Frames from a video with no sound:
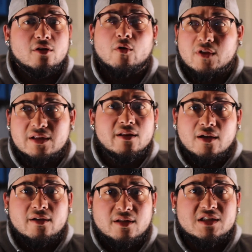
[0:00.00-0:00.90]
yo, this
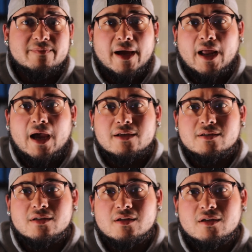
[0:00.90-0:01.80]
is
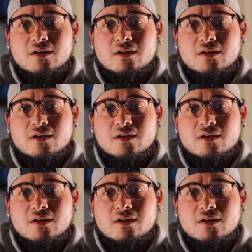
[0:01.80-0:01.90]
badass.